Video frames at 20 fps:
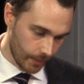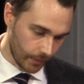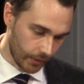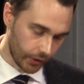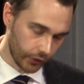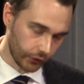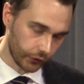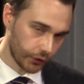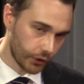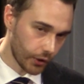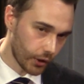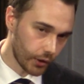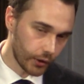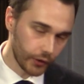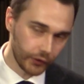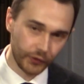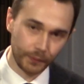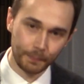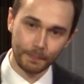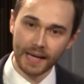Because
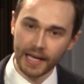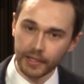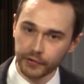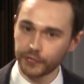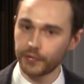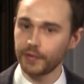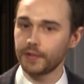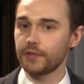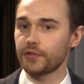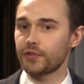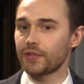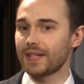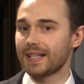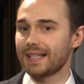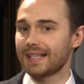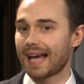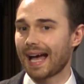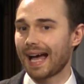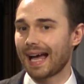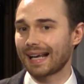God's message
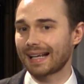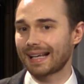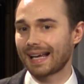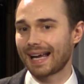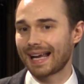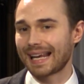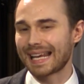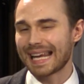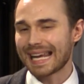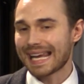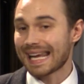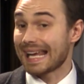in Haggai